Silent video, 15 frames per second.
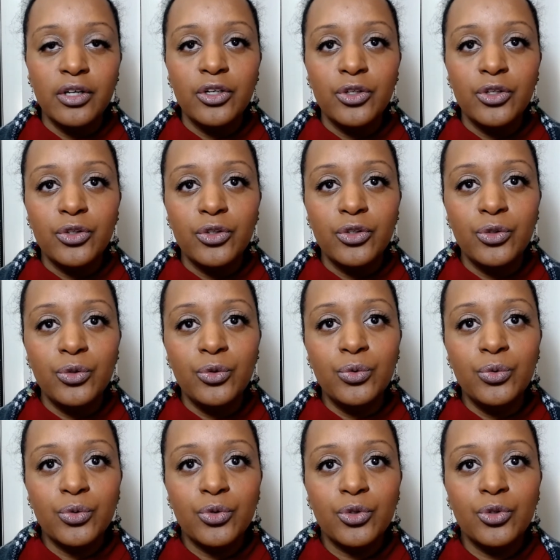
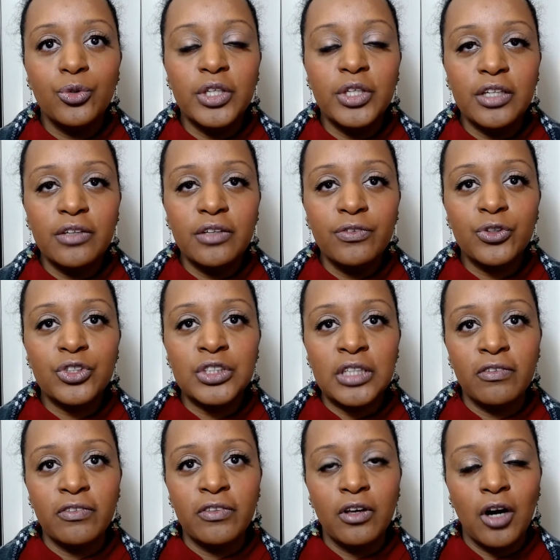you give
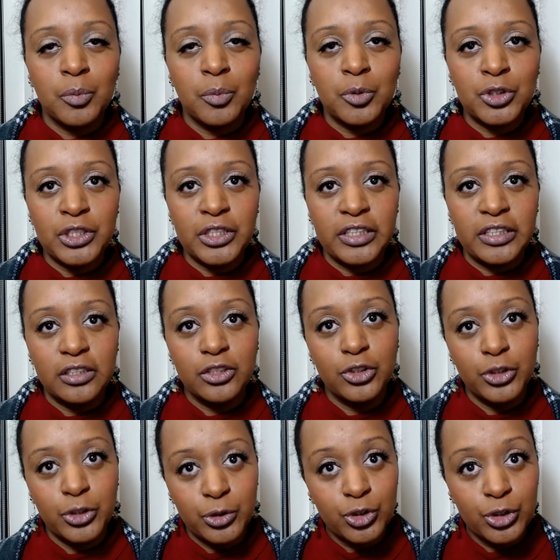yourself the option
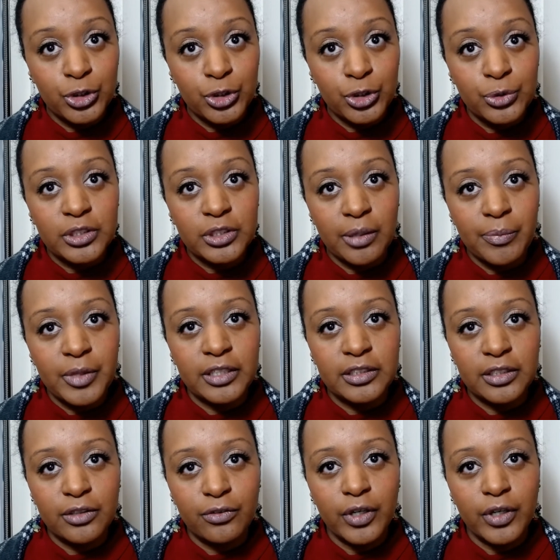to choose something
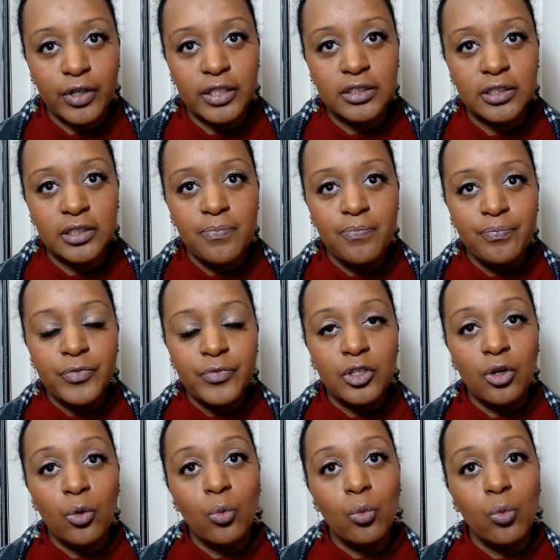different.
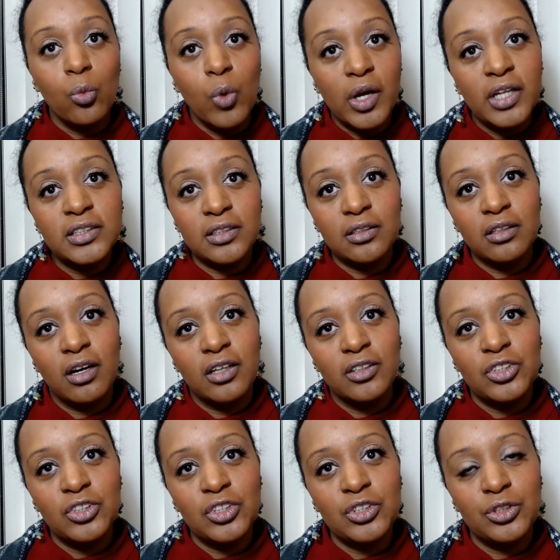When it's
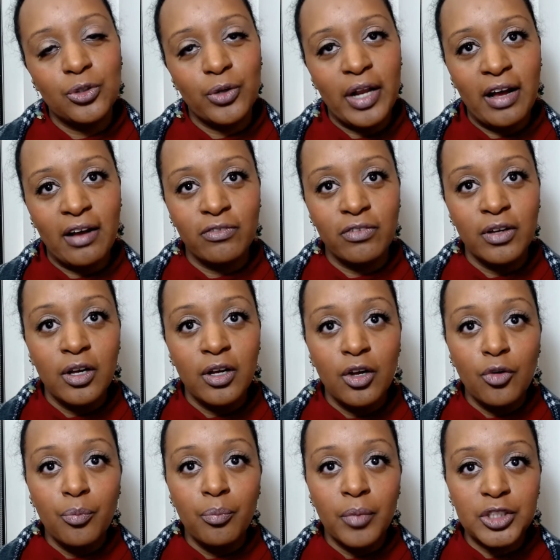unconscious, you don't have
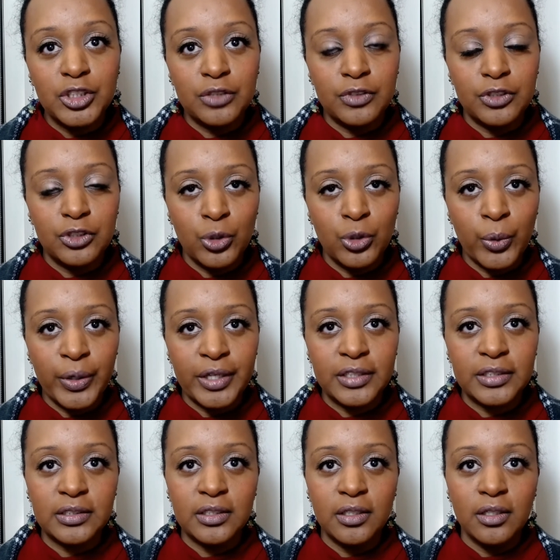much of a
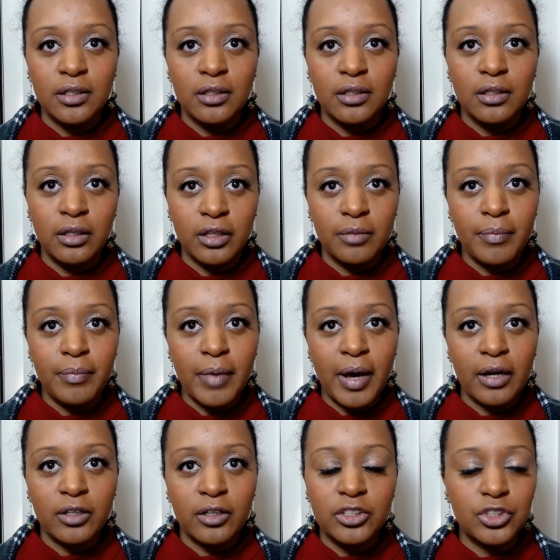choice in the matter.
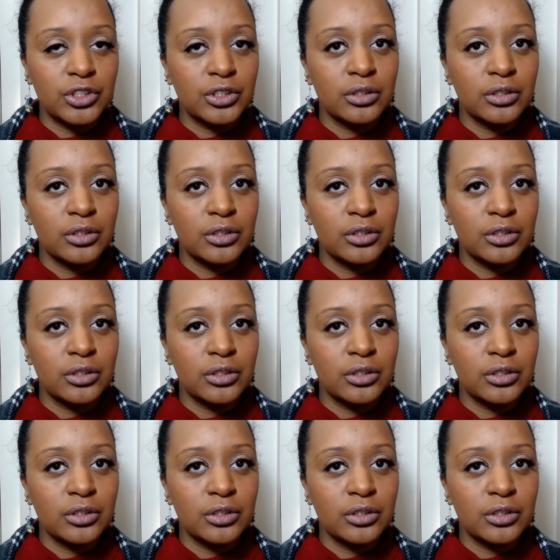It just,